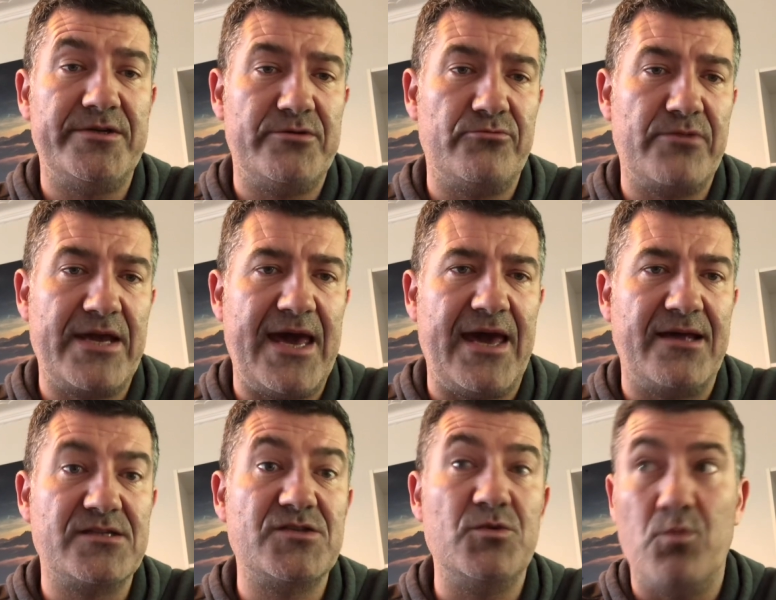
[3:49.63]
and
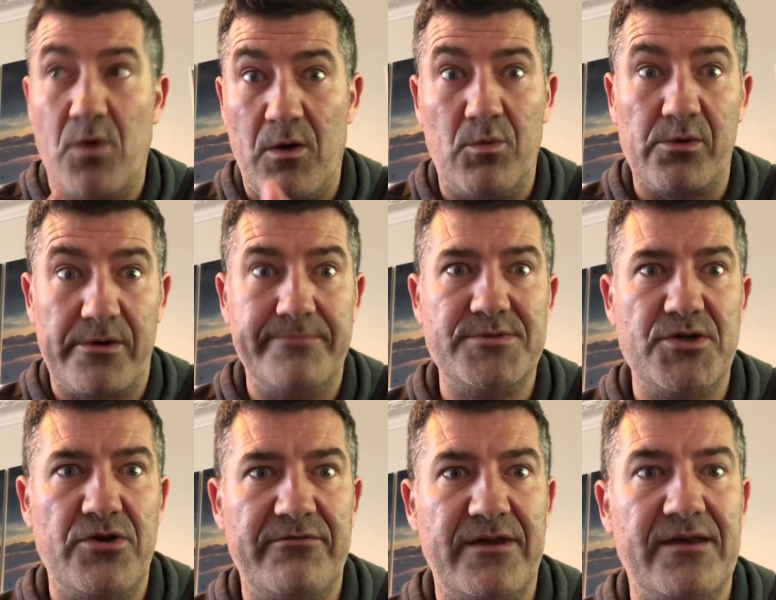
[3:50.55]
react to what we're
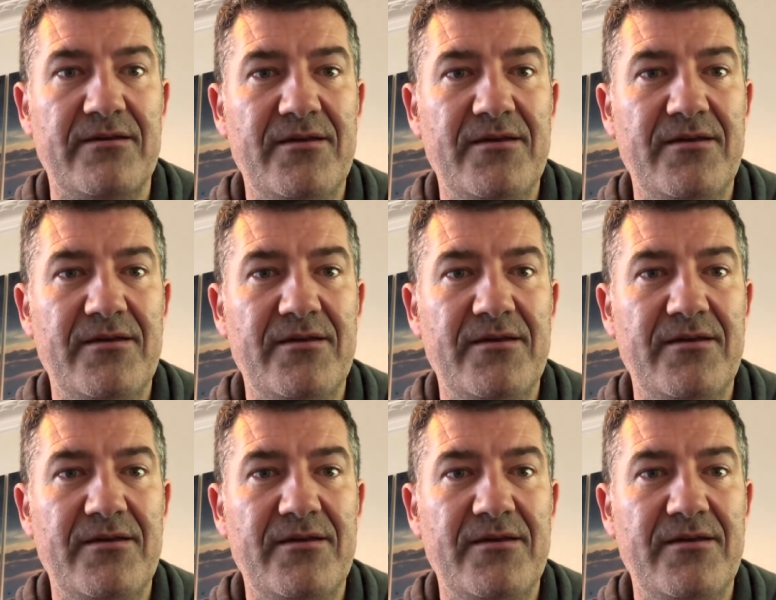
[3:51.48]
observing.